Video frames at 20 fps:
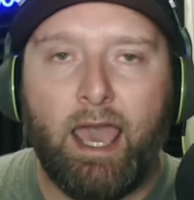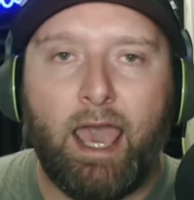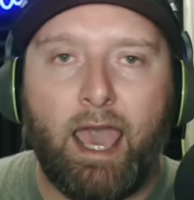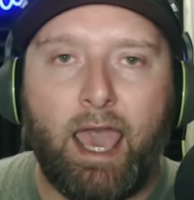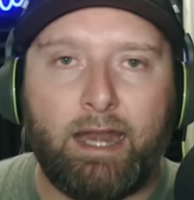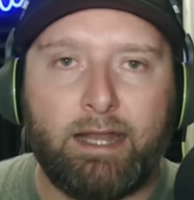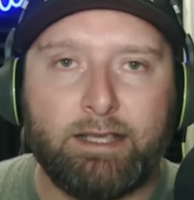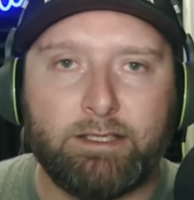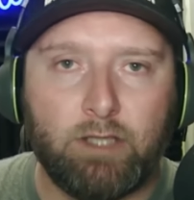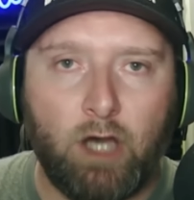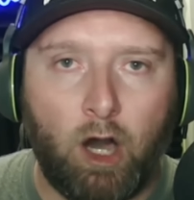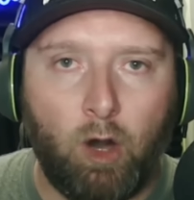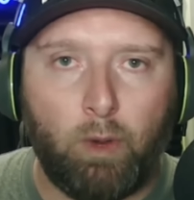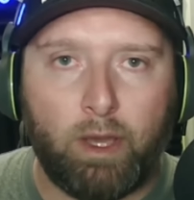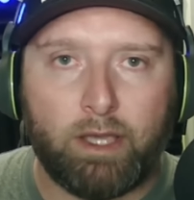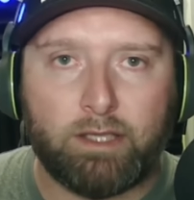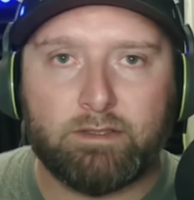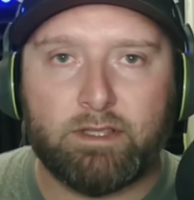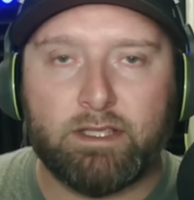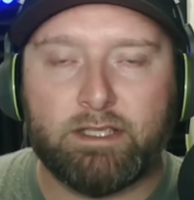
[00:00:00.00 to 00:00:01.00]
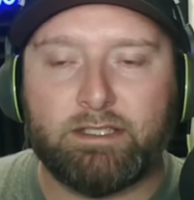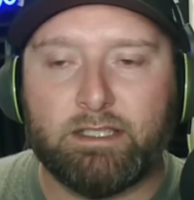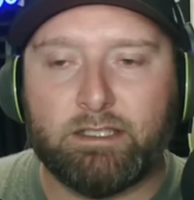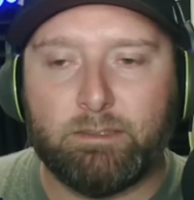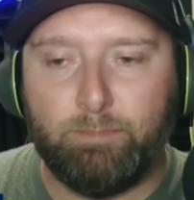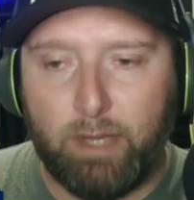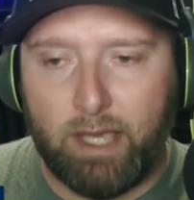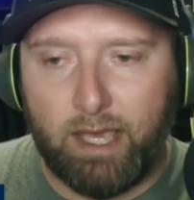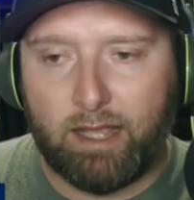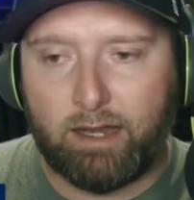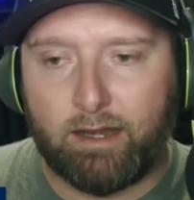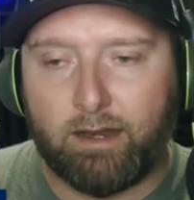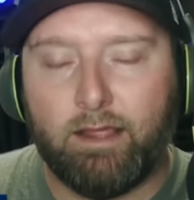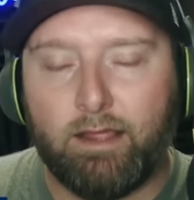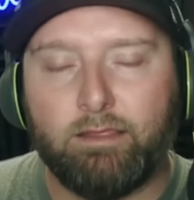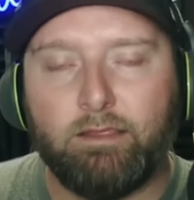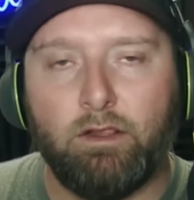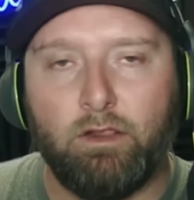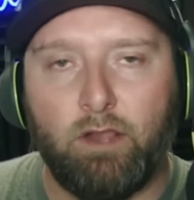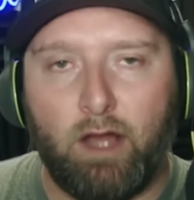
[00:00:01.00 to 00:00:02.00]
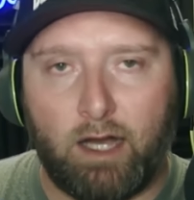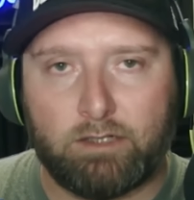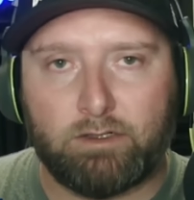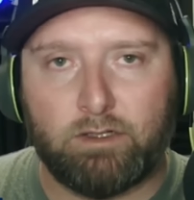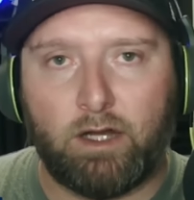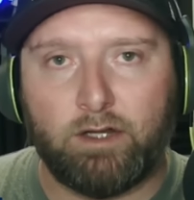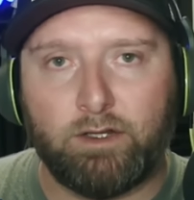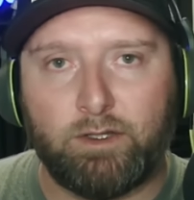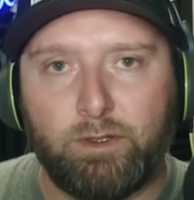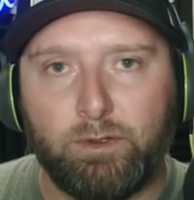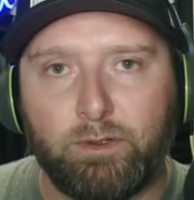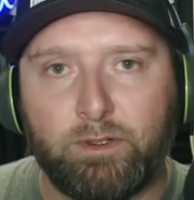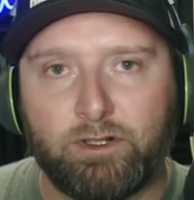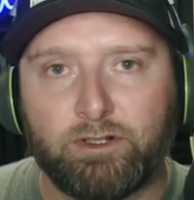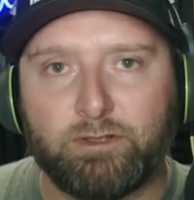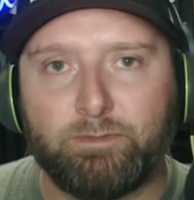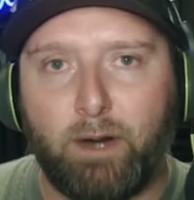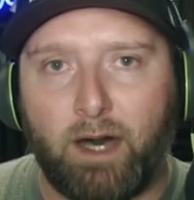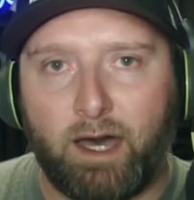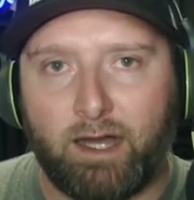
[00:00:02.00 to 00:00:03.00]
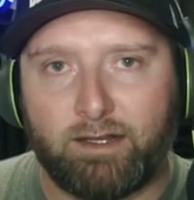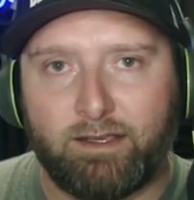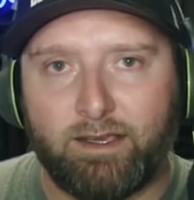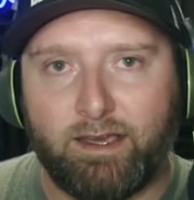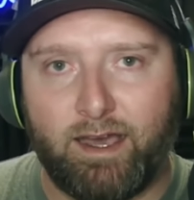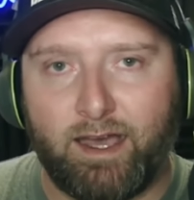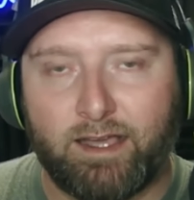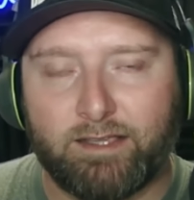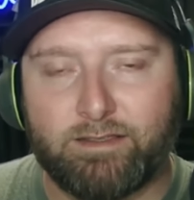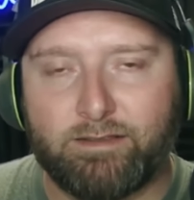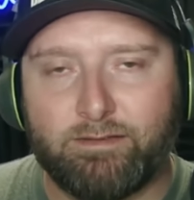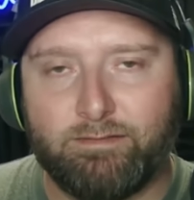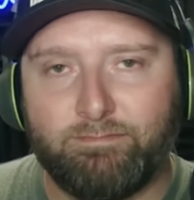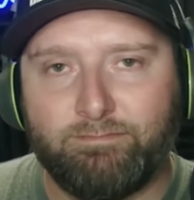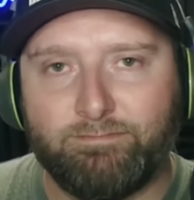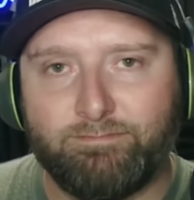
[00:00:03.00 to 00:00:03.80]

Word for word: And as always, this has been the Locked On Cougars podcast.